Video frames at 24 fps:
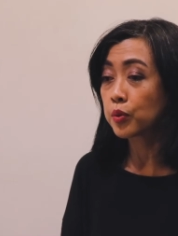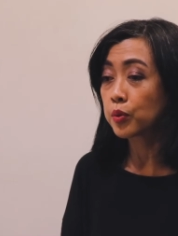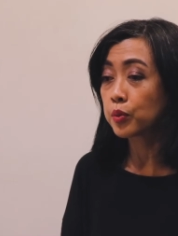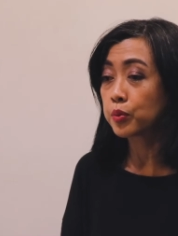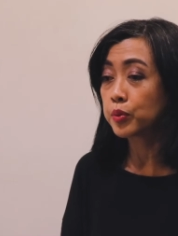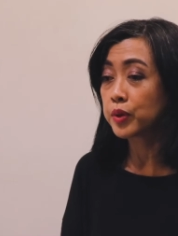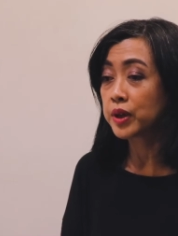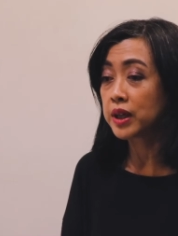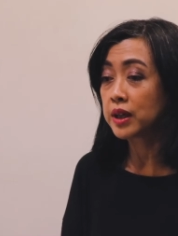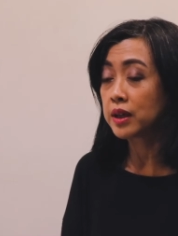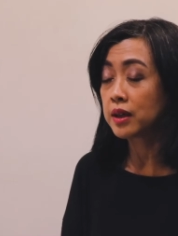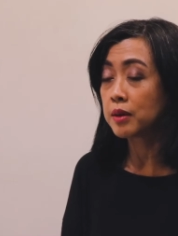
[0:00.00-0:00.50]

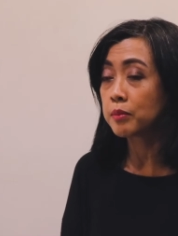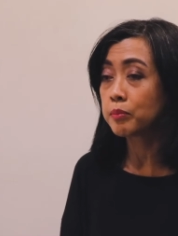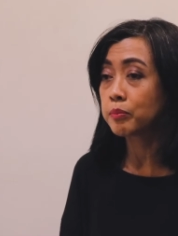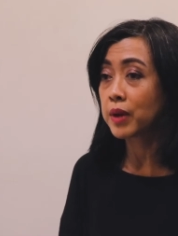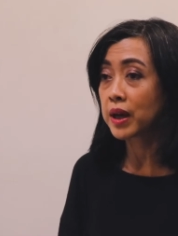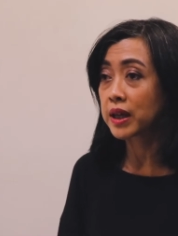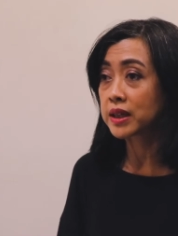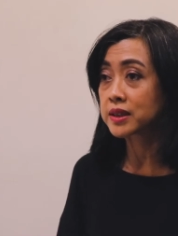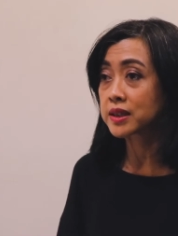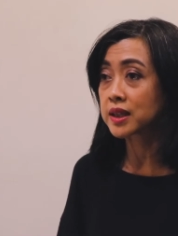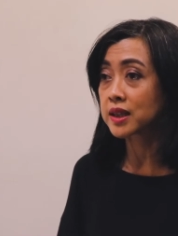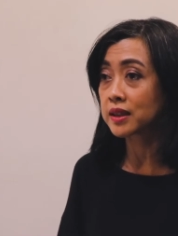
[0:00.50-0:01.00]
we
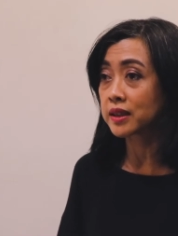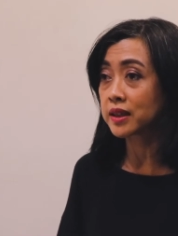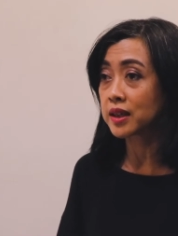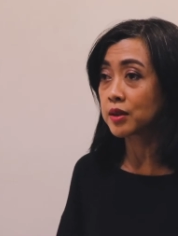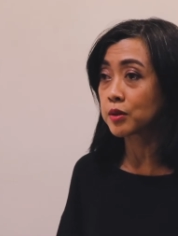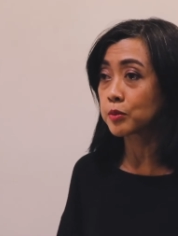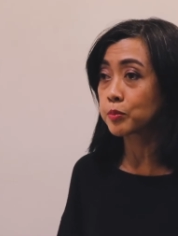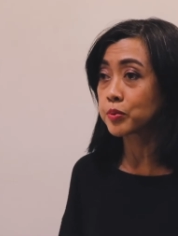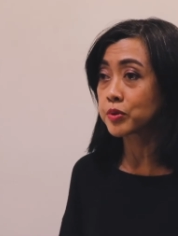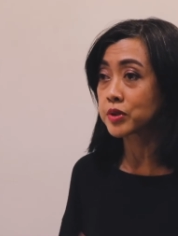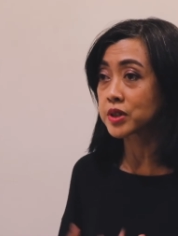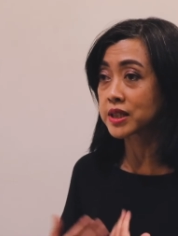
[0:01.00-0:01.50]
basically
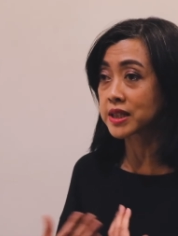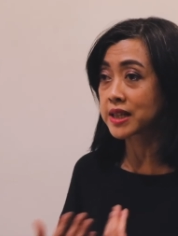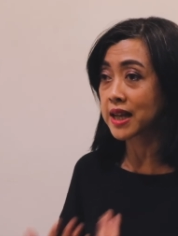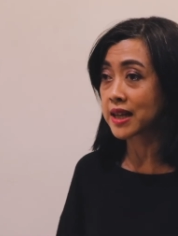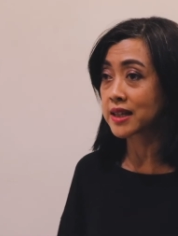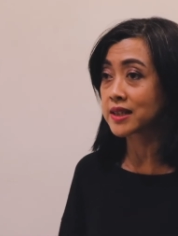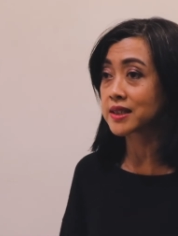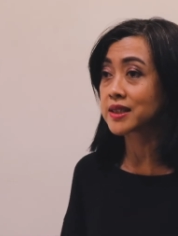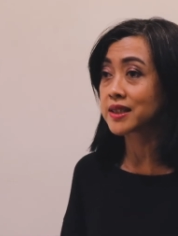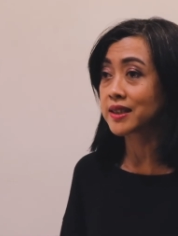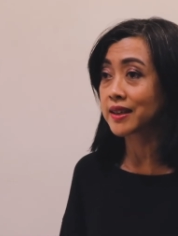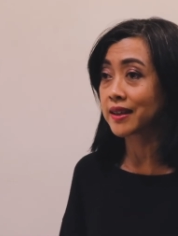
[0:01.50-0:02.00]
are
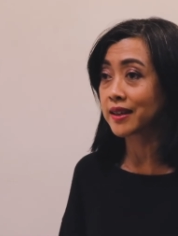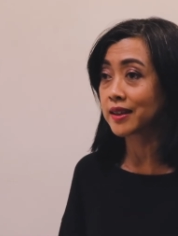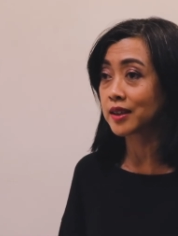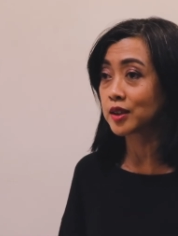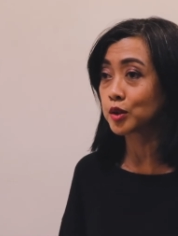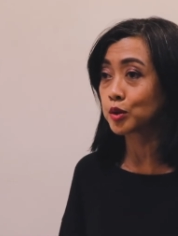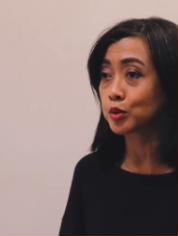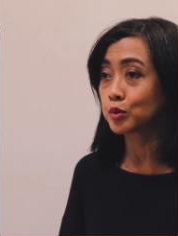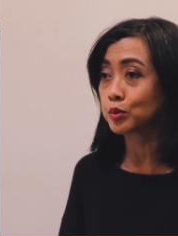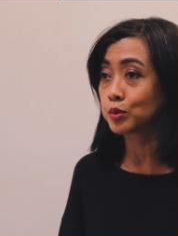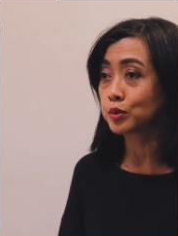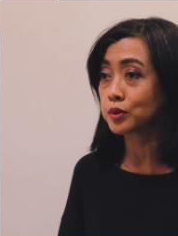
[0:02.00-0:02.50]

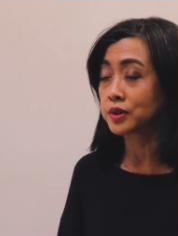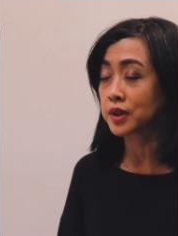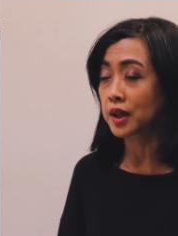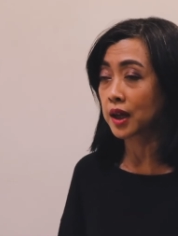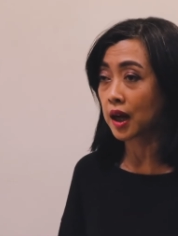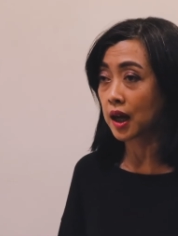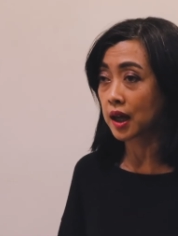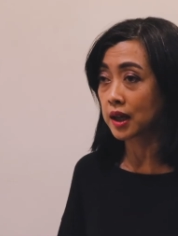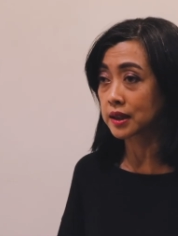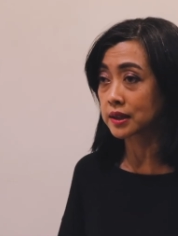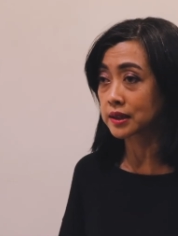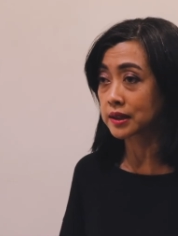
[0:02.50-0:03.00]
presenting to
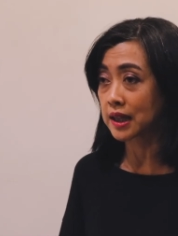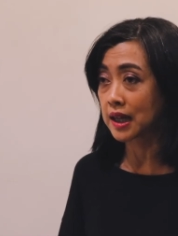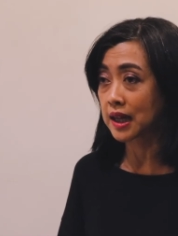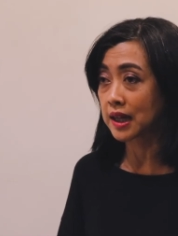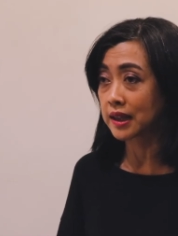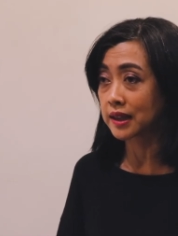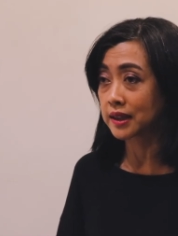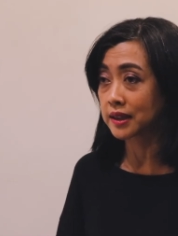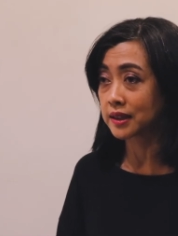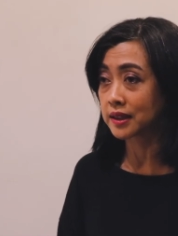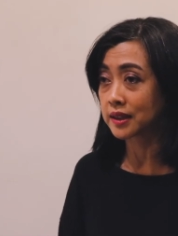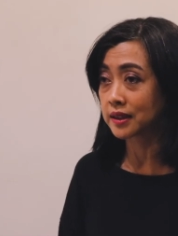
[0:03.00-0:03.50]

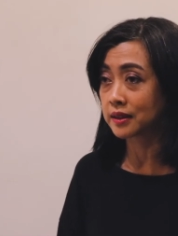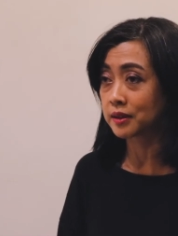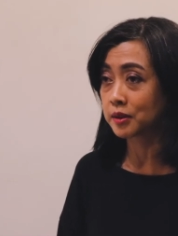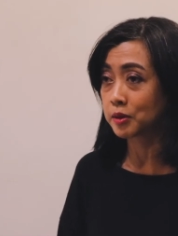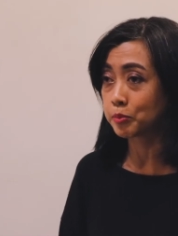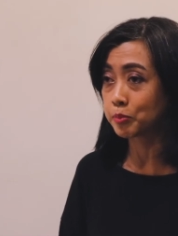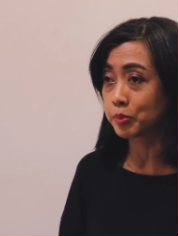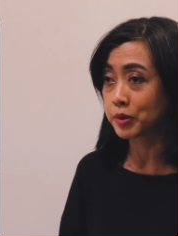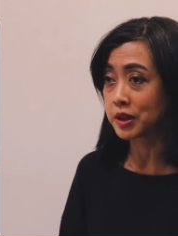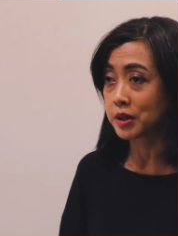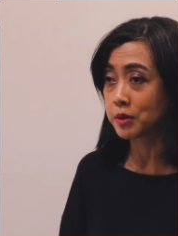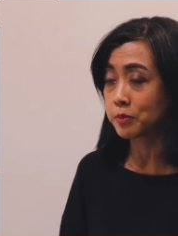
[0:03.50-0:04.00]
Jakartan uh,
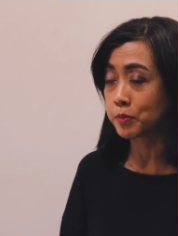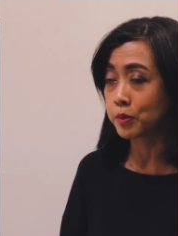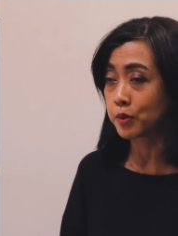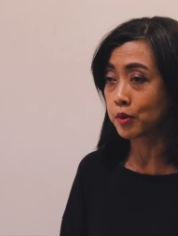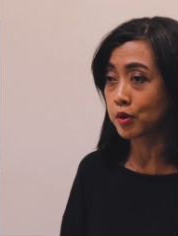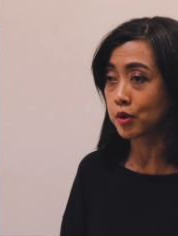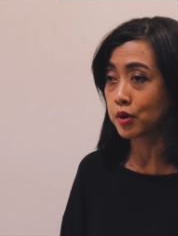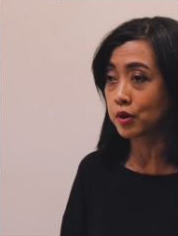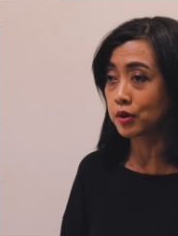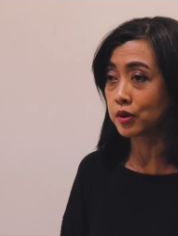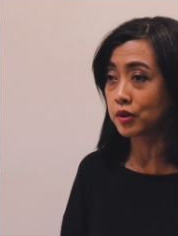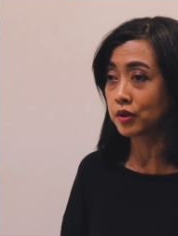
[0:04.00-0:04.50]

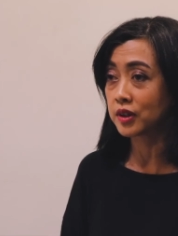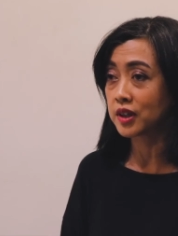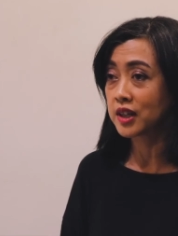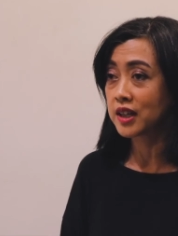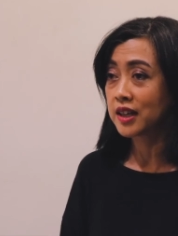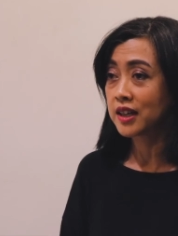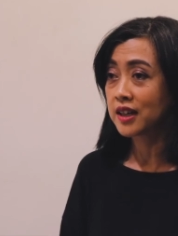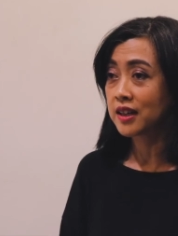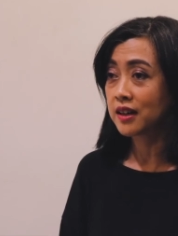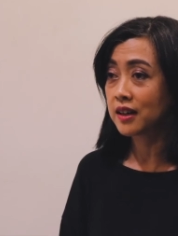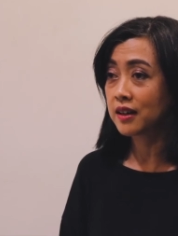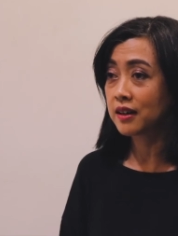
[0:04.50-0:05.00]
people
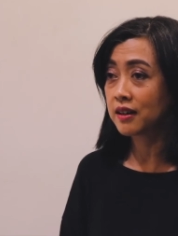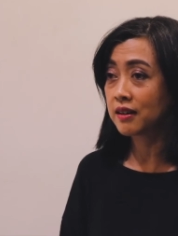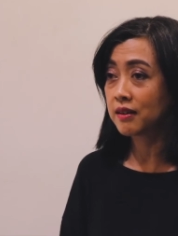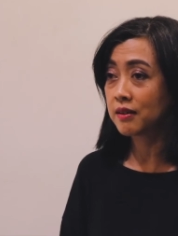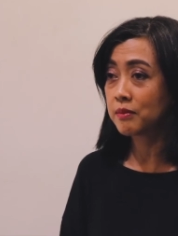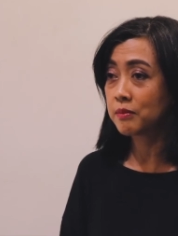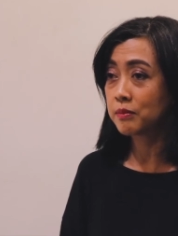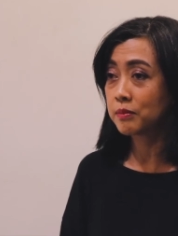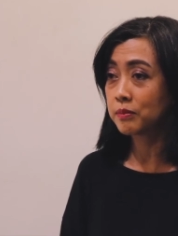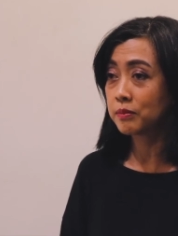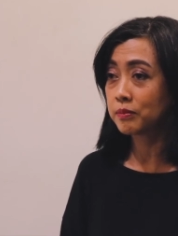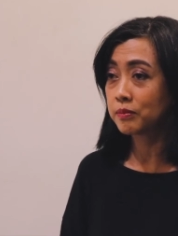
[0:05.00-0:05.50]

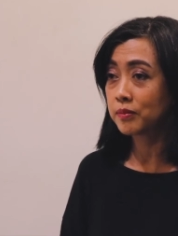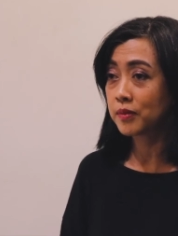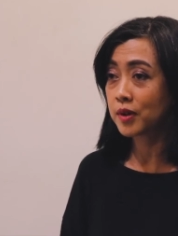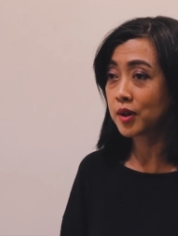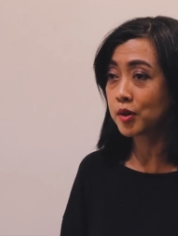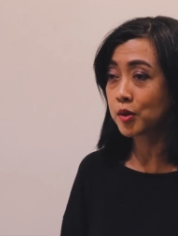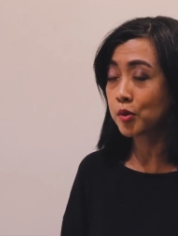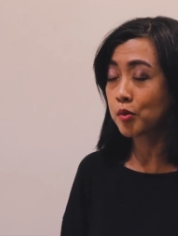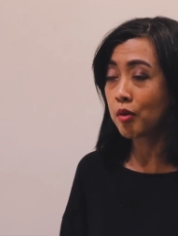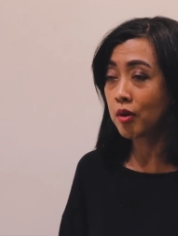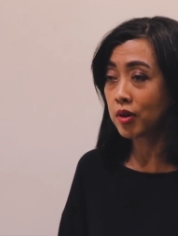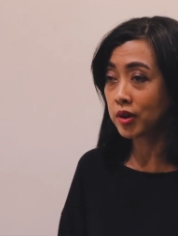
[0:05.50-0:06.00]
um, a
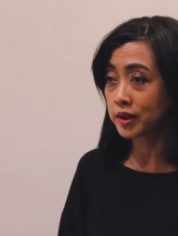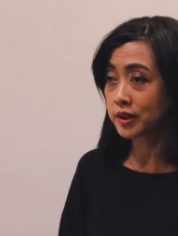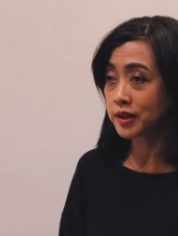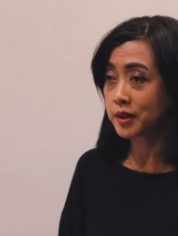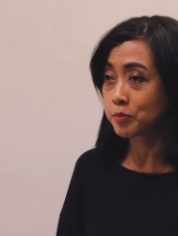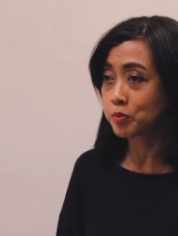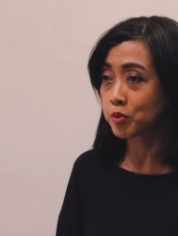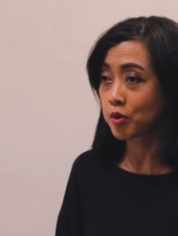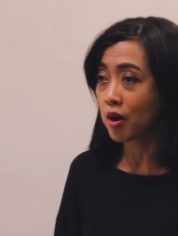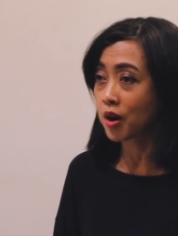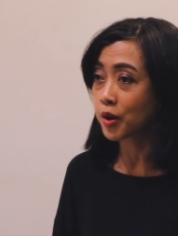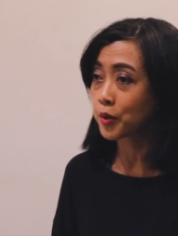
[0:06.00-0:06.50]
quality
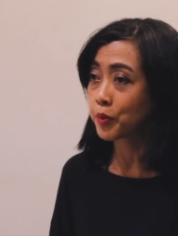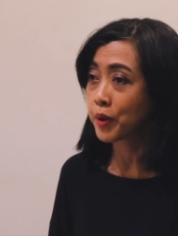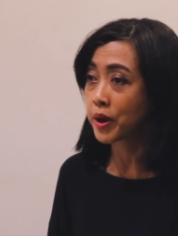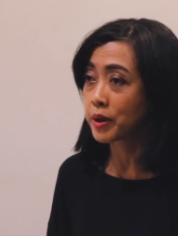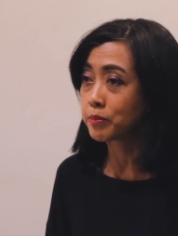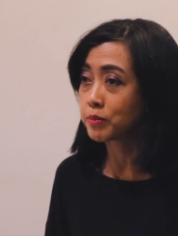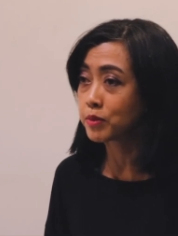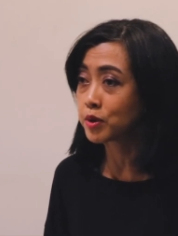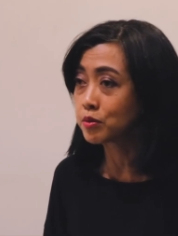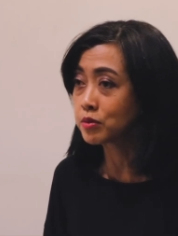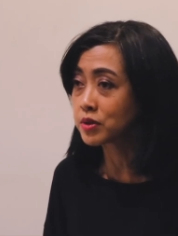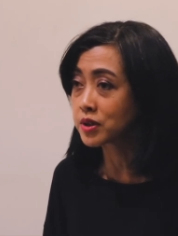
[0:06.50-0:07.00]
Broadway
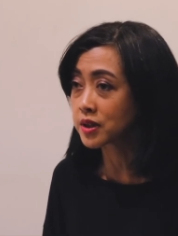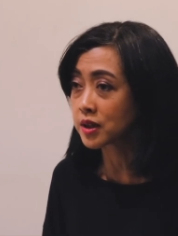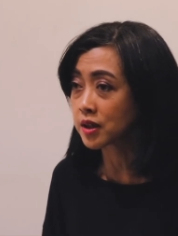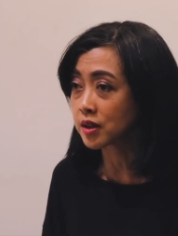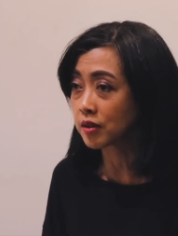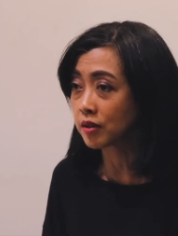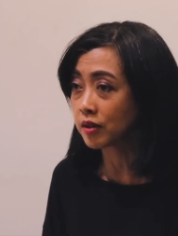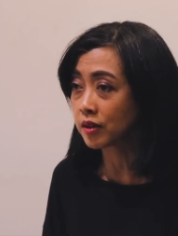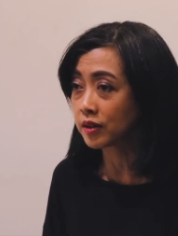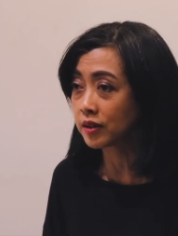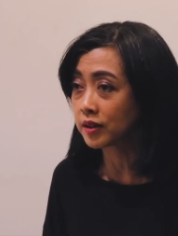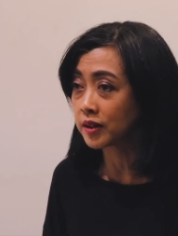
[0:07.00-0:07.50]

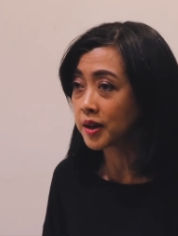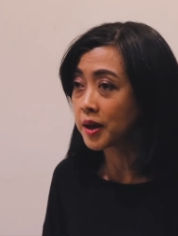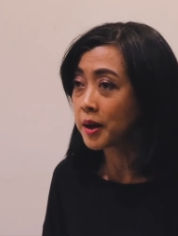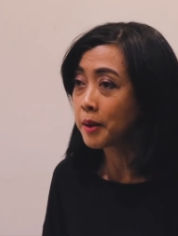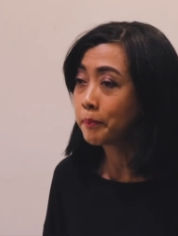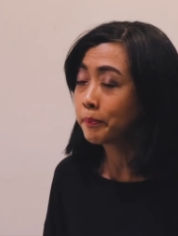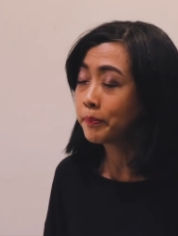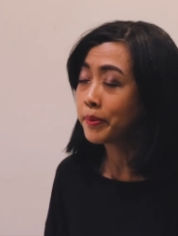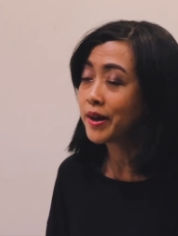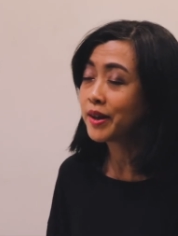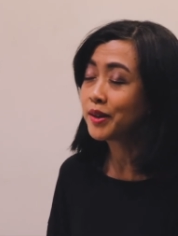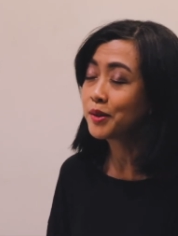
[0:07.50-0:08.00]
musical
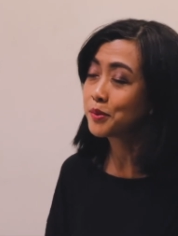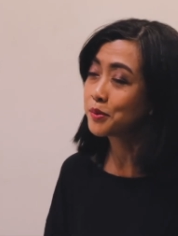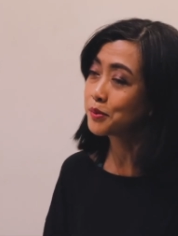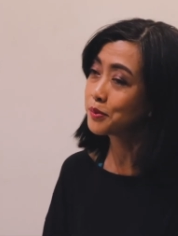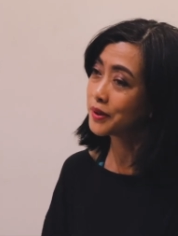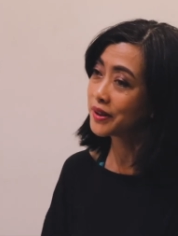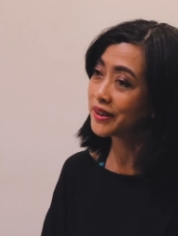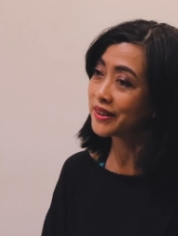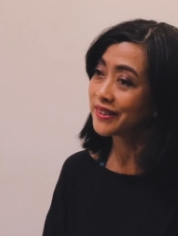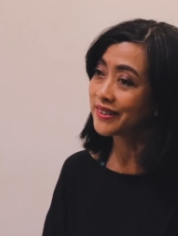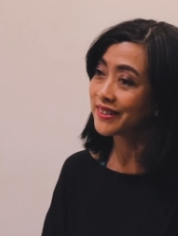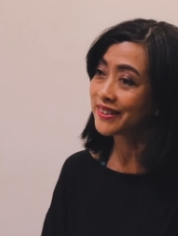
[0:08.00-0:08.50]
but
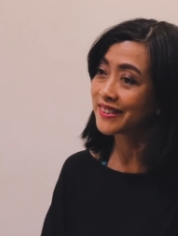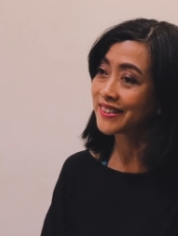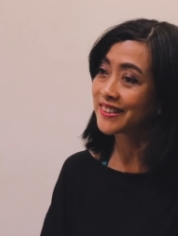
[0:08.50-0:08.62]
with